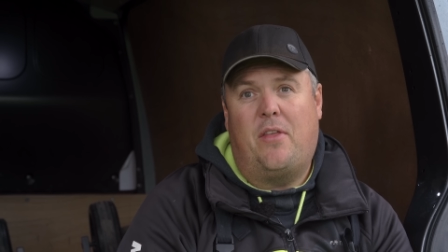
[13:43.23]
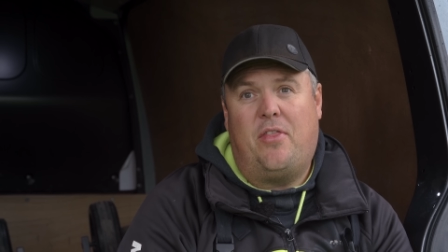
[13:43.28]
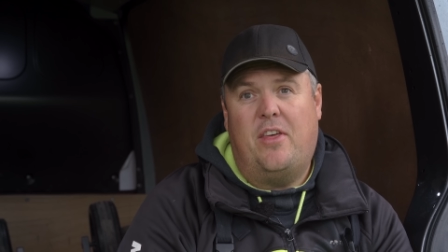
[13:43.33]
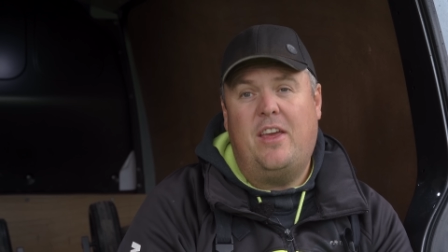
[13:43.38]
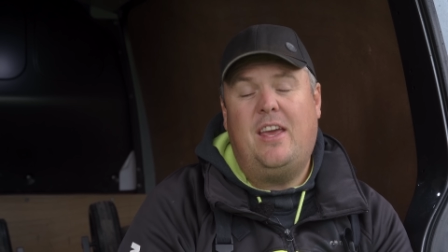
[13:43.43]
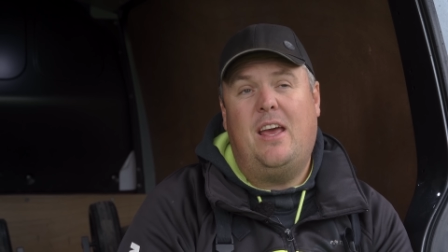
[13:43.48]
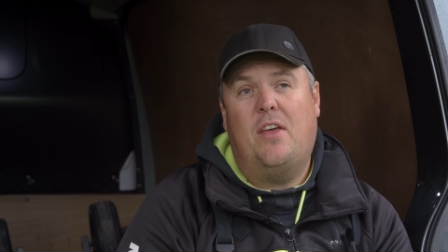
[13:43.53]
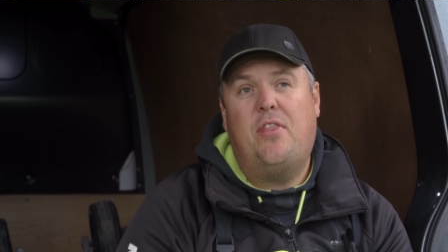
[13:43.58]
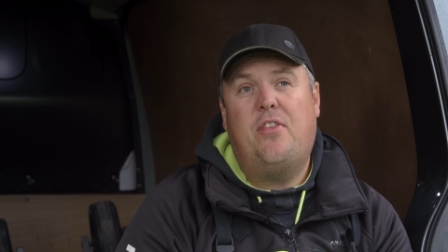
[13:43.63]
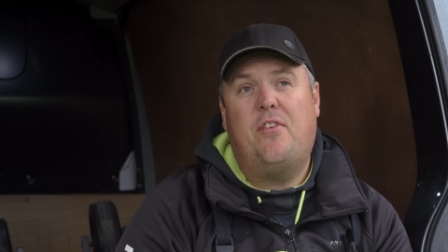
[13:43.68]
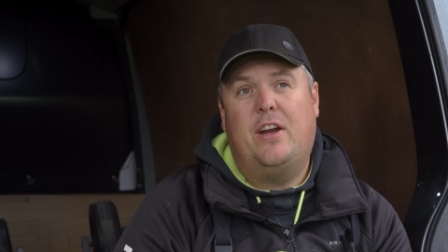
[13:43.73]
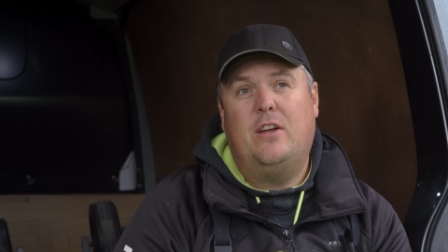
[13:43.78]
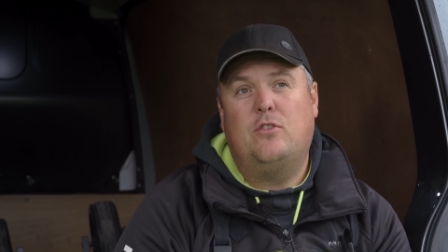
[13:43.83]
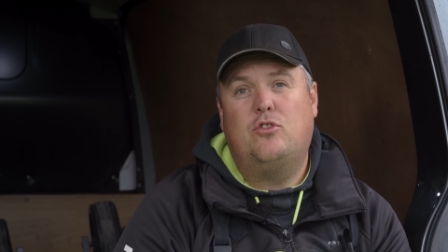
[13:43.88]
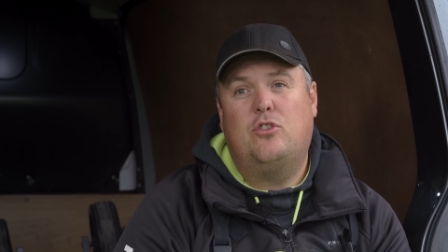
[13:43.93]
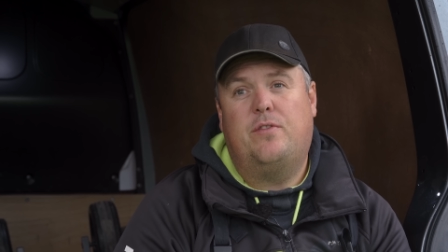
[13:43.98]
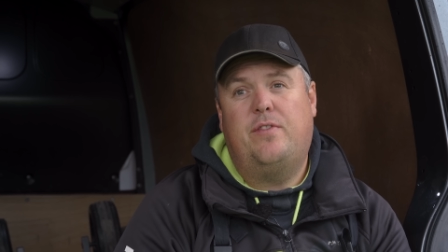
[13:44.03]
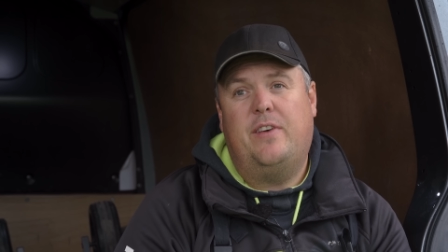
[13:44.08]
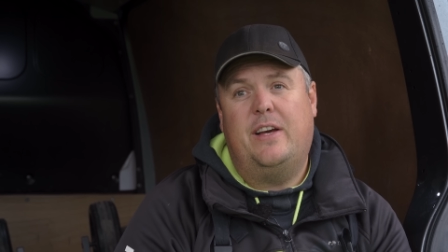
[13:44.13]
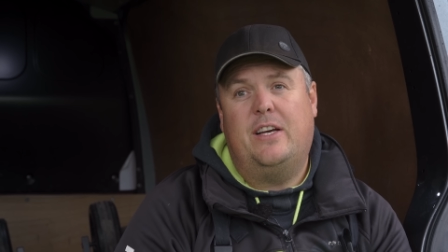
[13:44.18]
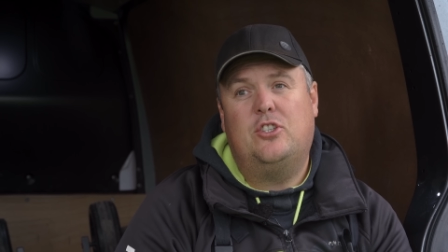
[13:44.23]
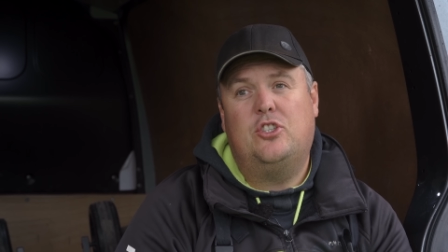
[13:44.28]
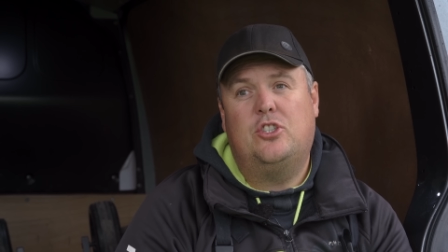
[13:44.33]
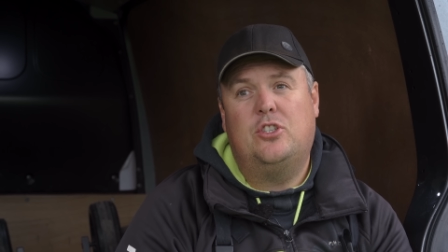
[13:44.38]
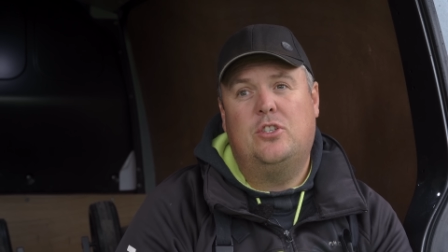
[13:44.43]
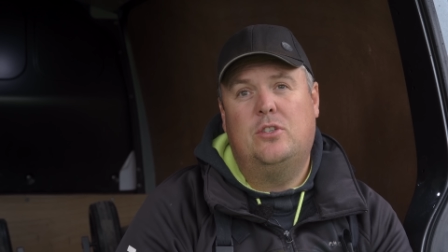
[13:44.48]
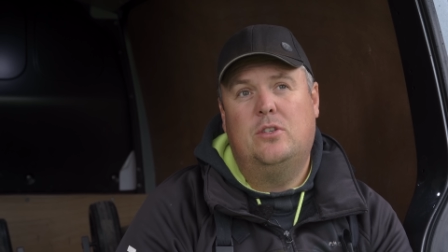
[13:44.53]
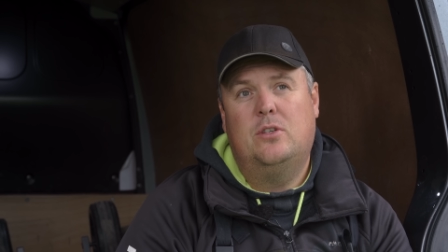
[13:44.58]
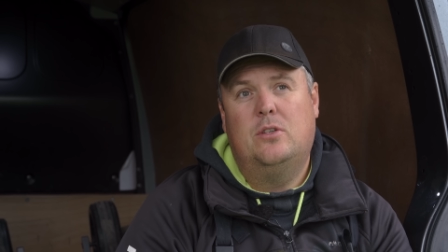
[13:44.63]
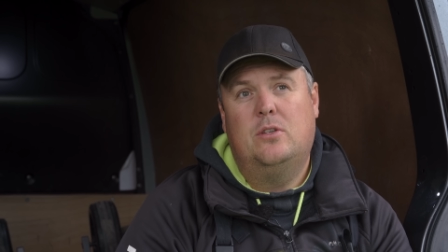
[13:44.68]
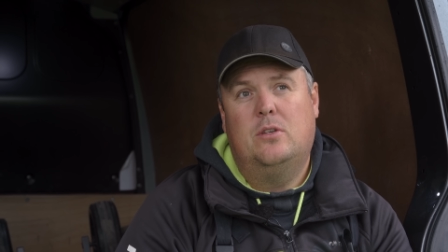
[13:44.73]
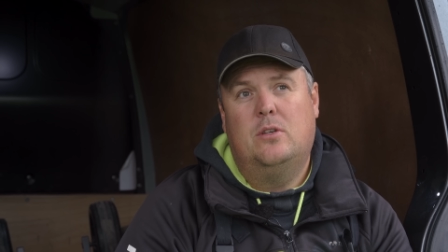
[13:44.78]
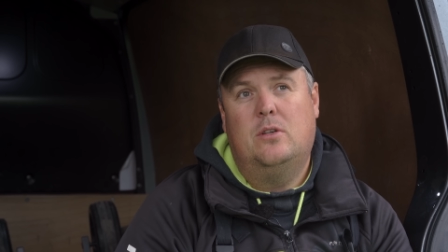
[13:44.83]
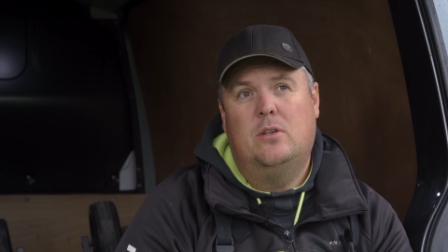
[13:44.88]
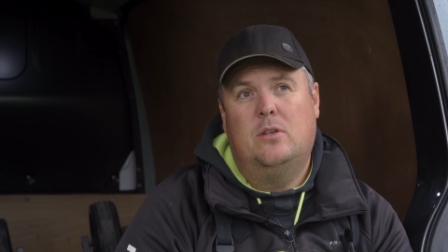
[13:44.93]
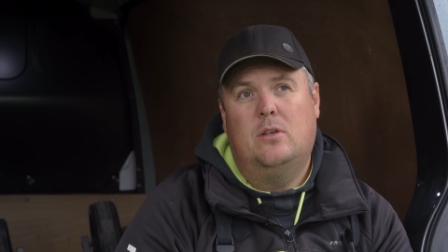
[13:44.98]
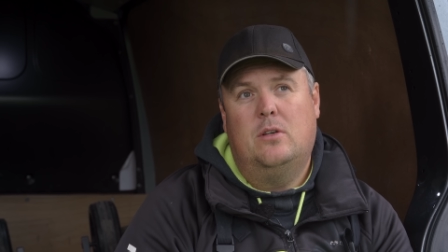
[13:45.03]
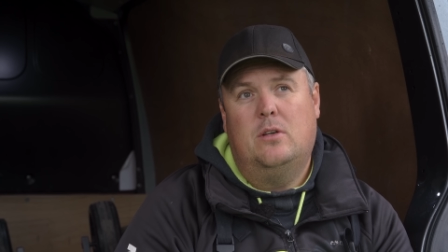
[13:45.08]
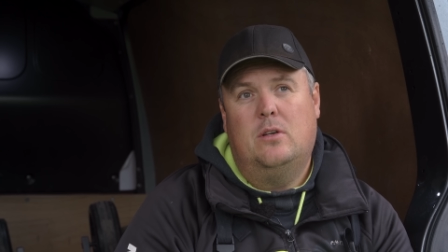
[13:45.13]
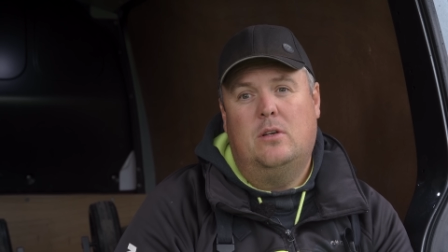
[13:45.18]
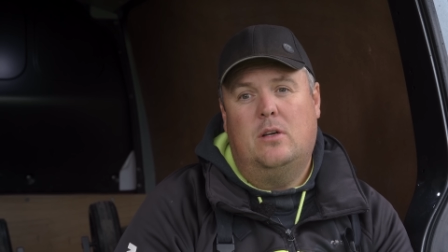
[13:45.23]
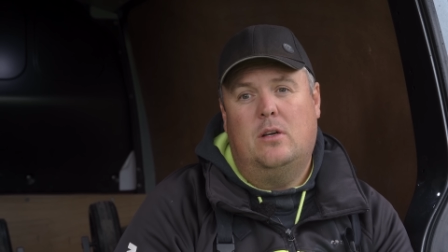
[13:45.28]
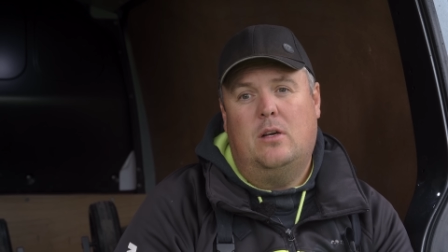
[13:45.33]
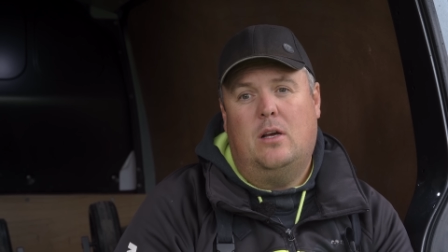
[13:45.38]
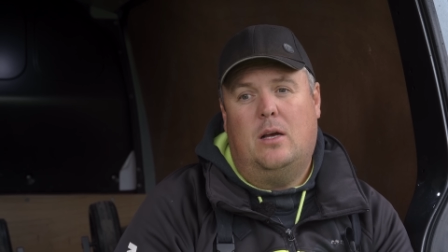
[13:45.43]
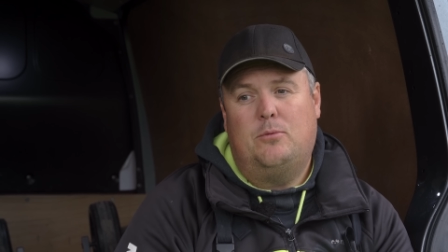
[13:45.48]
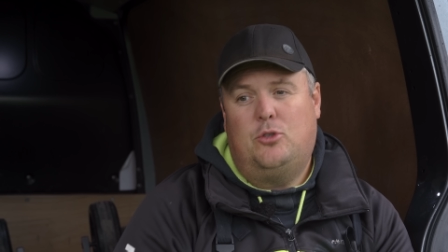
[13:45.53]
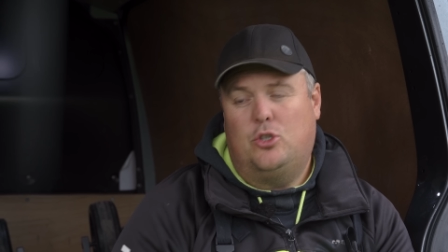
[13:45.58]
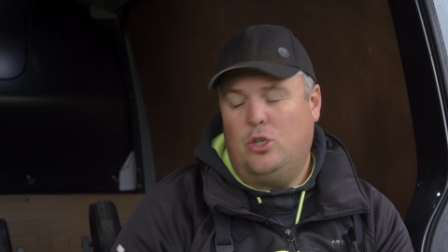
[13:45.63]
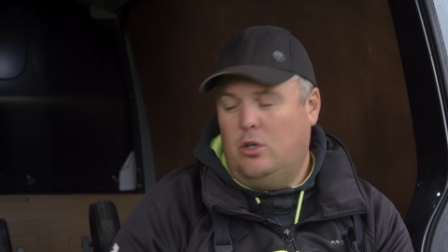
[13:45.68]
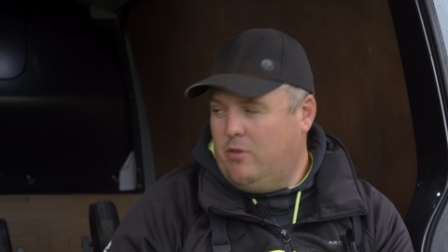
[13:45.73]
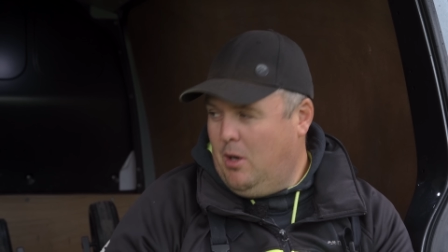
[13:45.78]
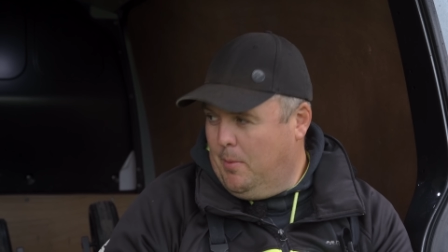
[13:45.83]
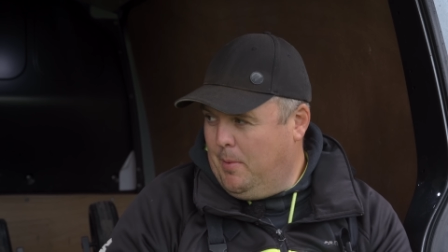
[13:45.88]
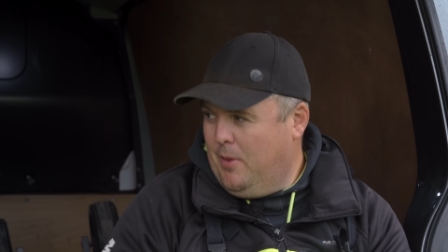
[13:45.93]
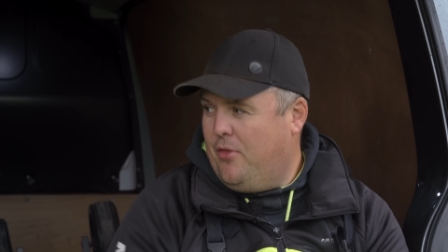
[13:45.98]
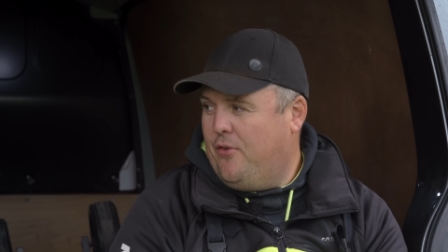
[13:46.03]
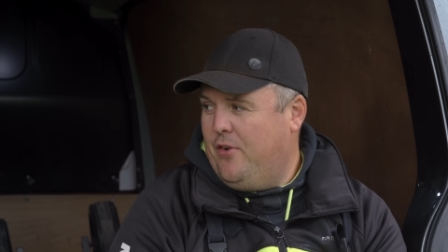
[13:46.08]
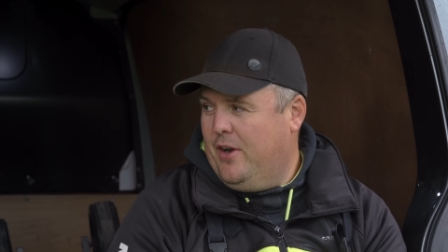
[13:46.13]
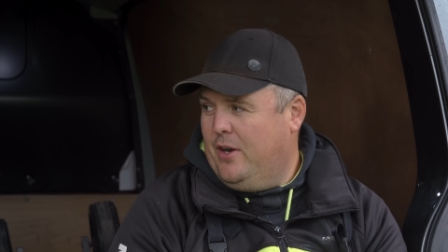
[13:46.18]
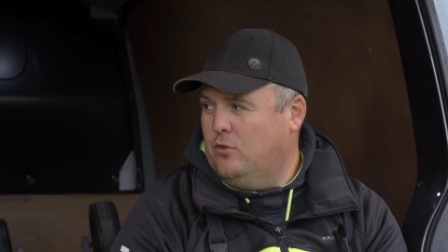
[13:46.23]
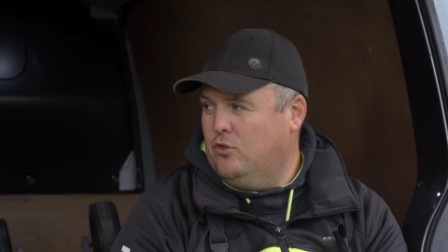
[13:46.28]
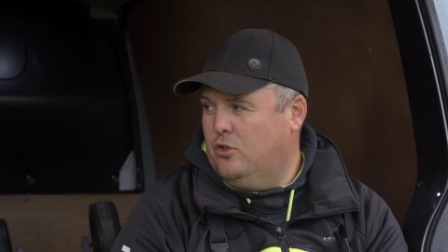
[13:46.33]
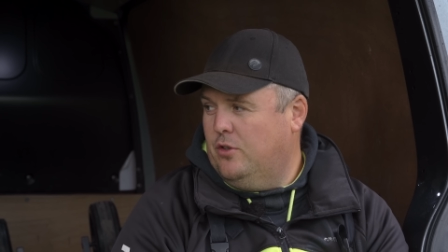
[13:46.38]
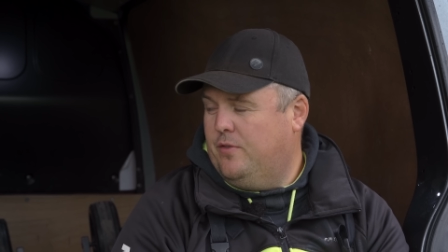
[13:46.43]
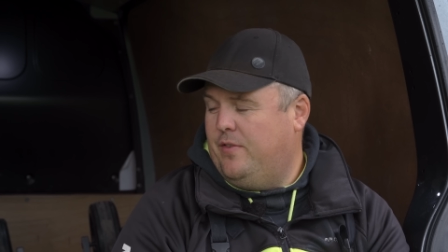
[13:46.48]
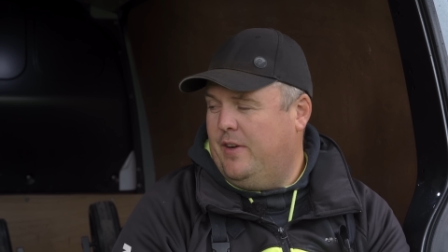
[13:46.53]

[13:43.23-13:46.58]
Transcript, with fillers: I think he had 300 fish. I'm sure Rob had 300